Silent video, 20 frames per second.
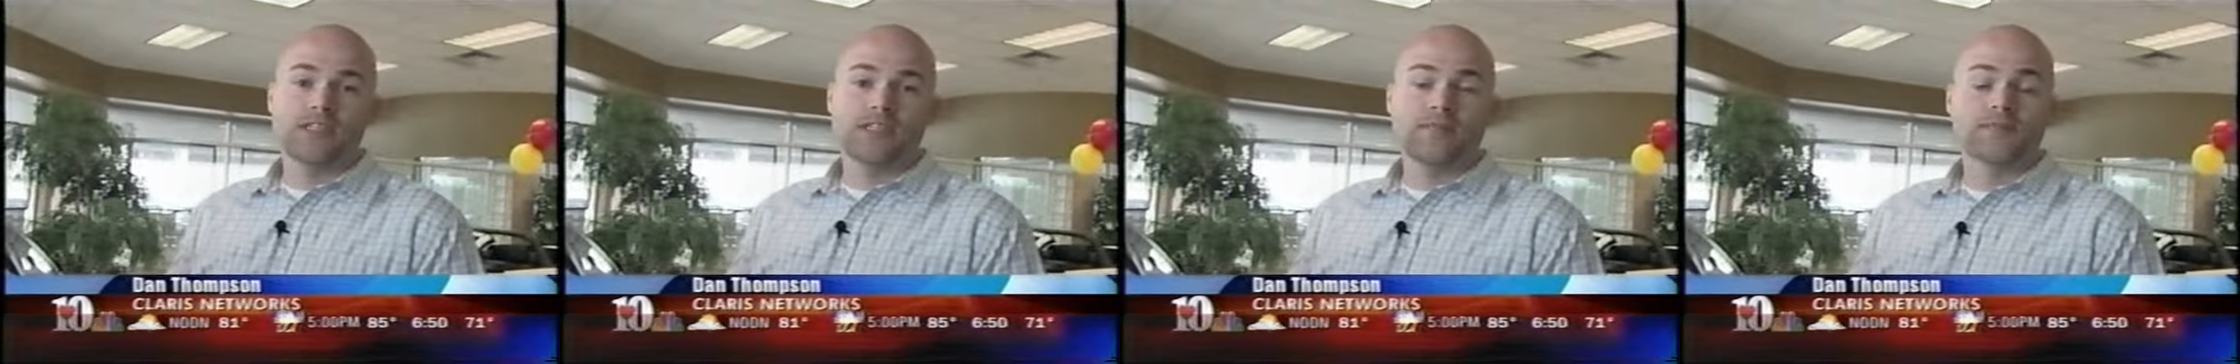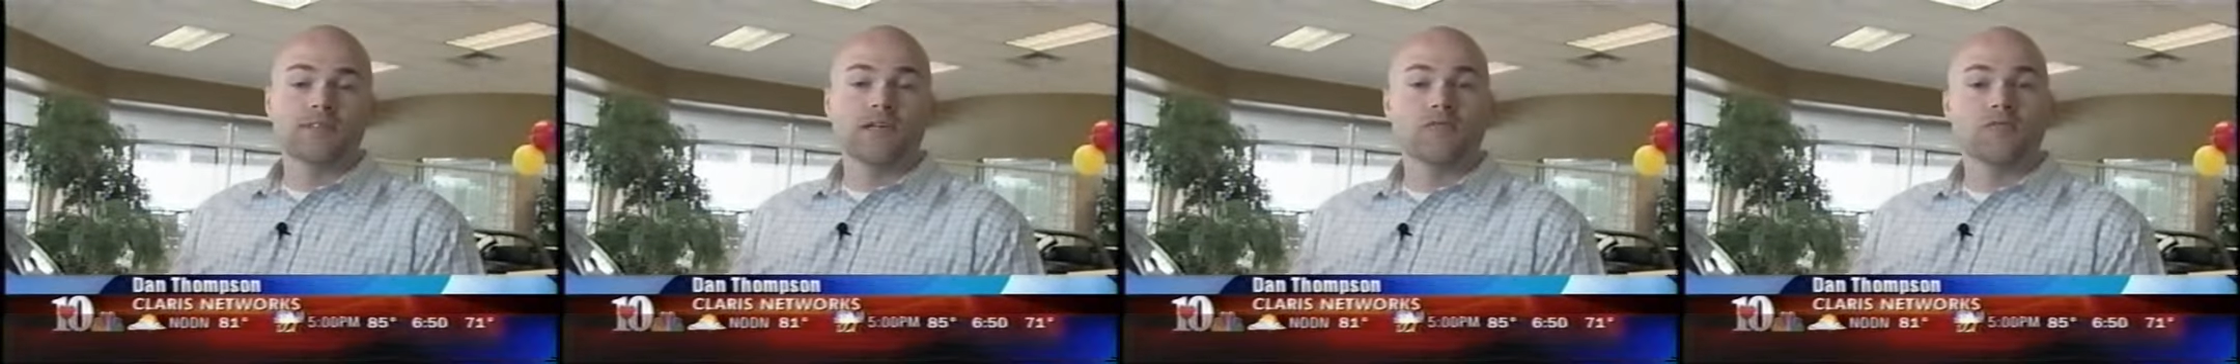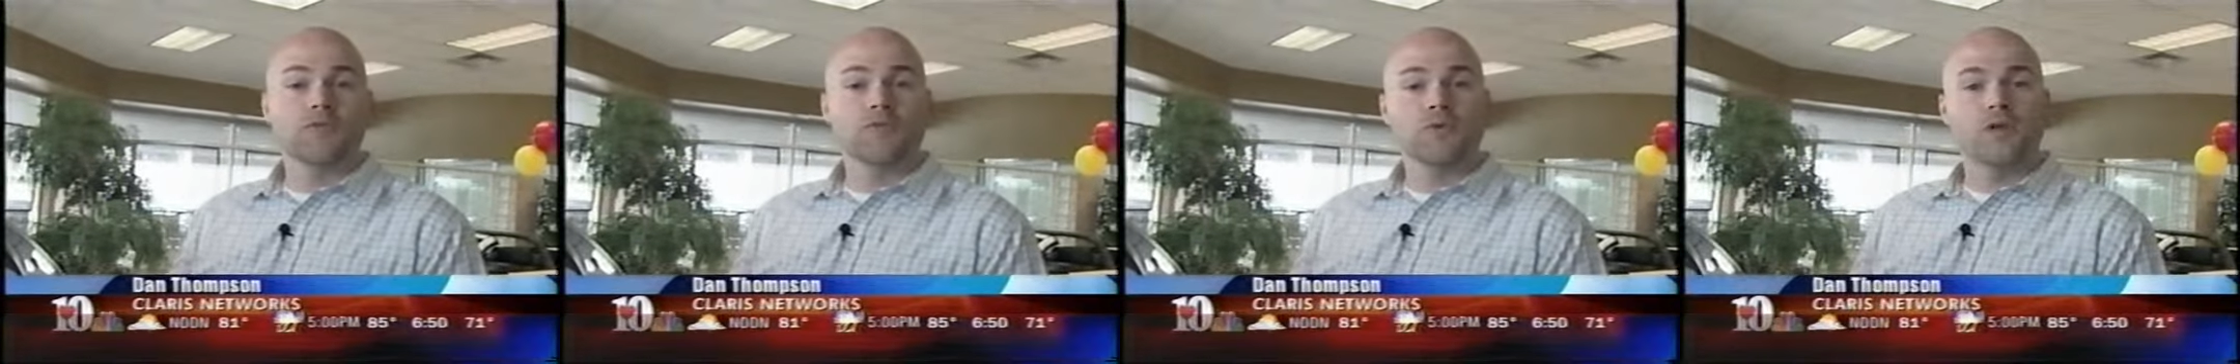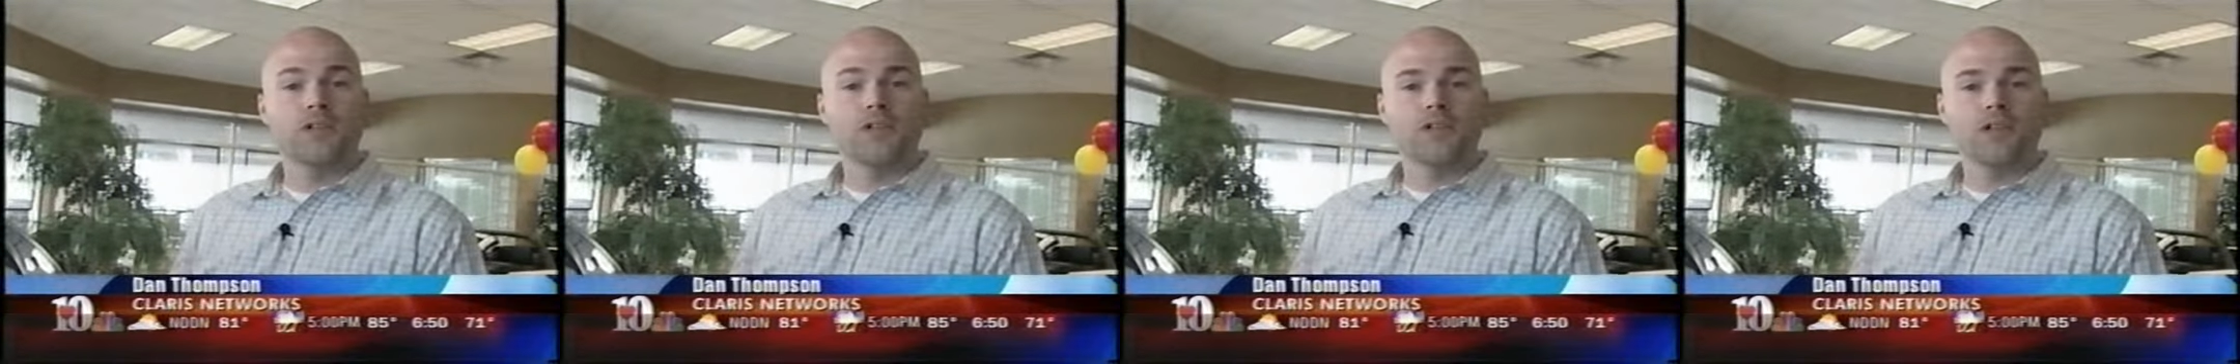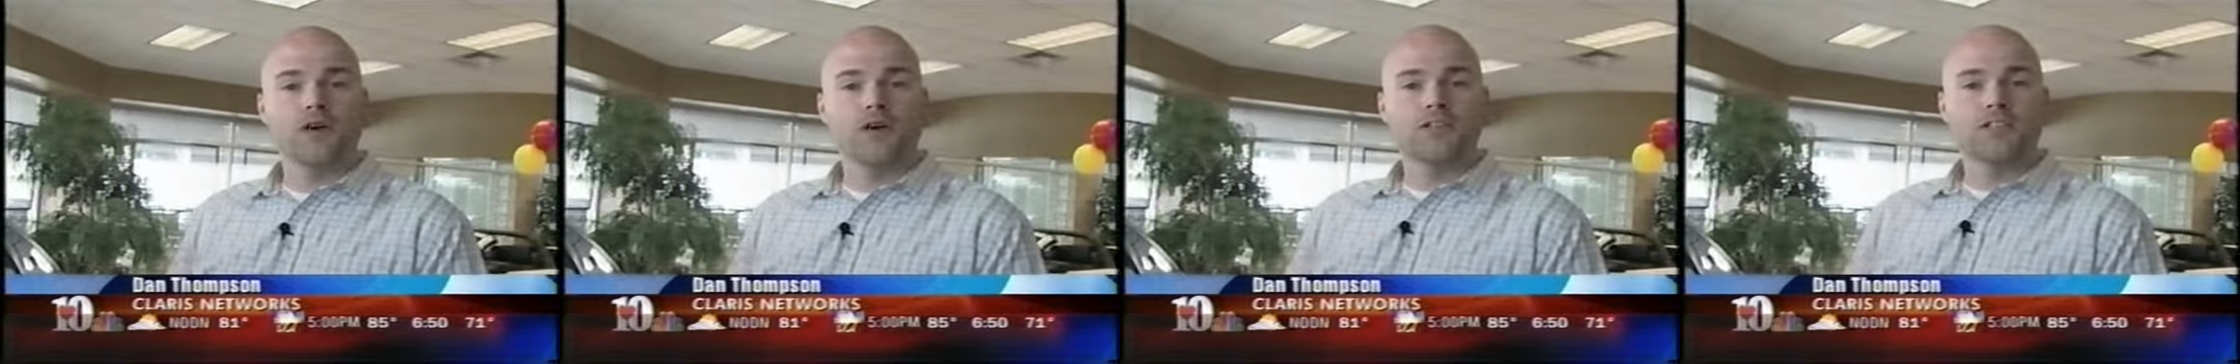teams up with one of
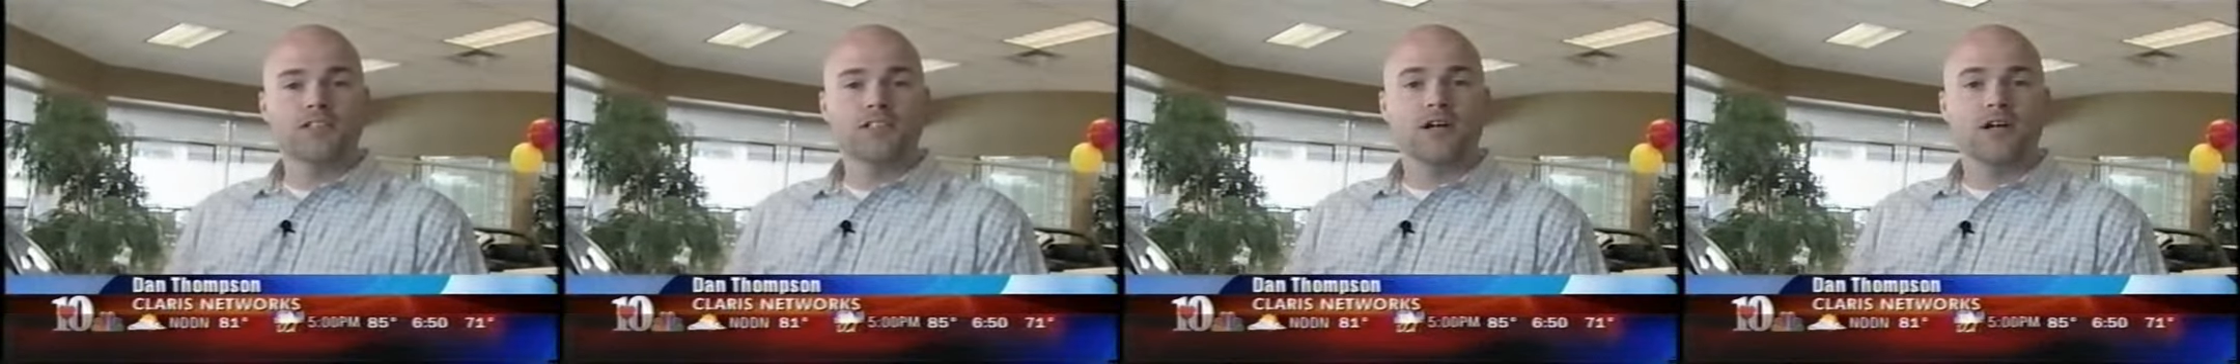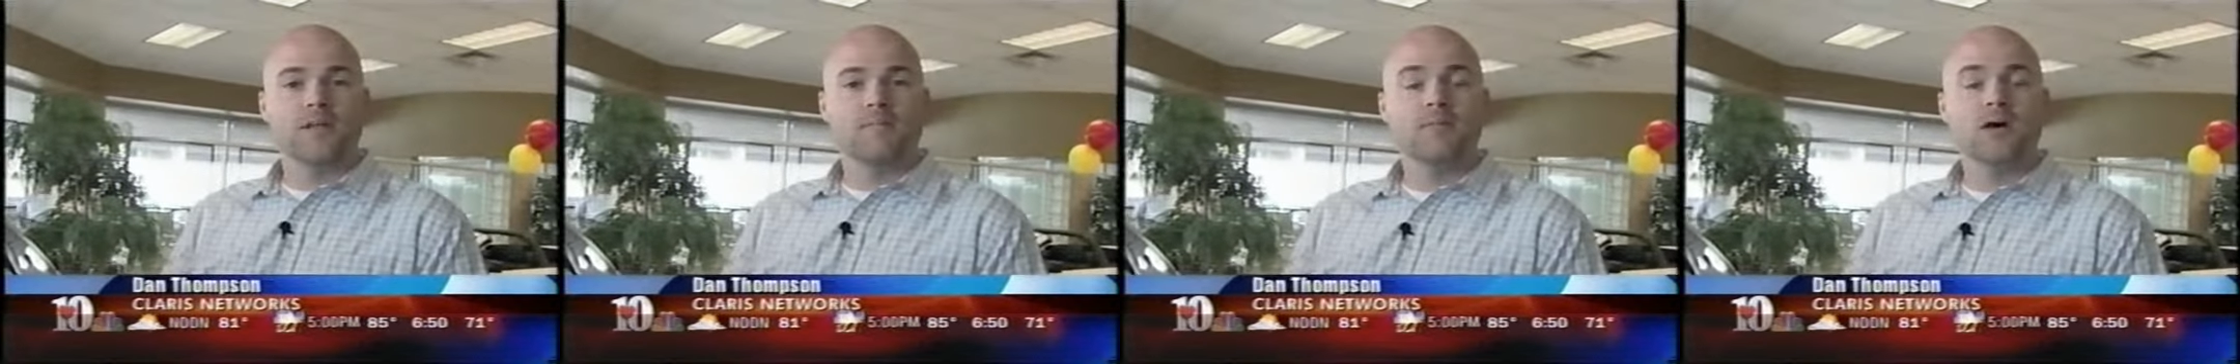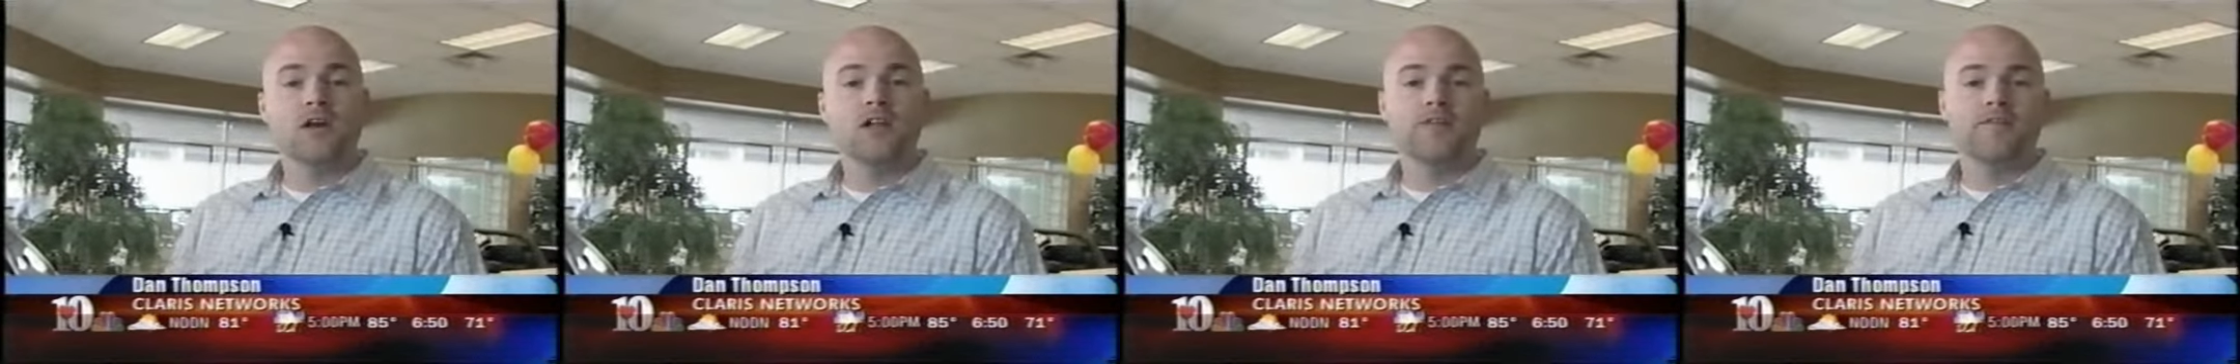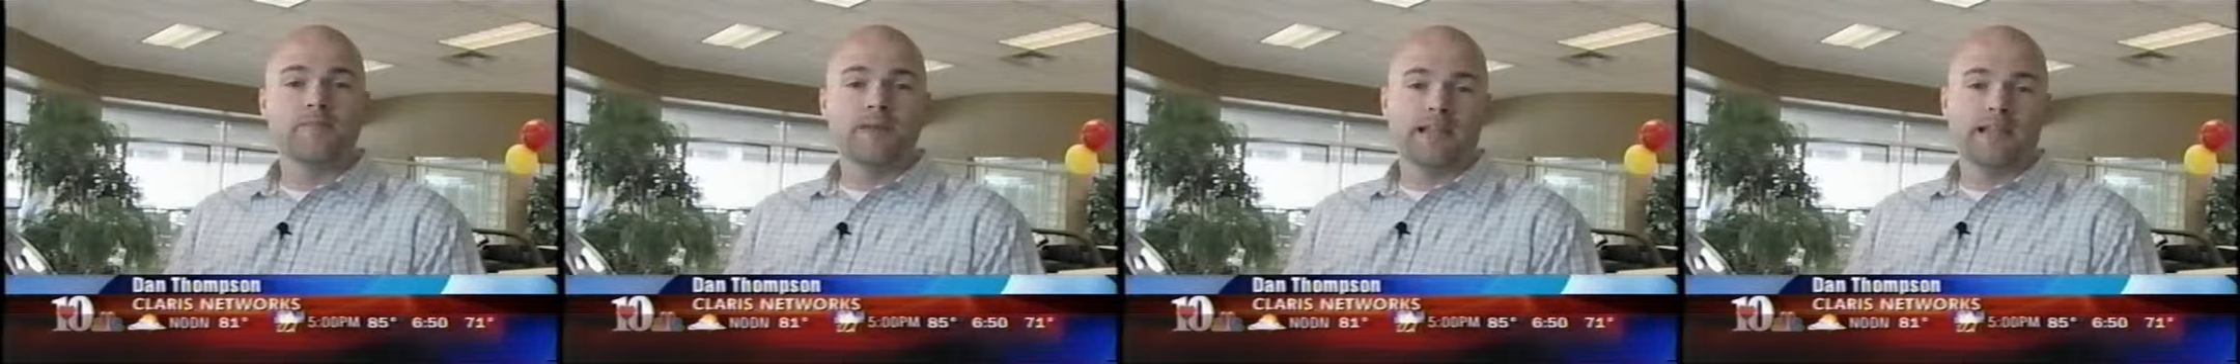the largest automotive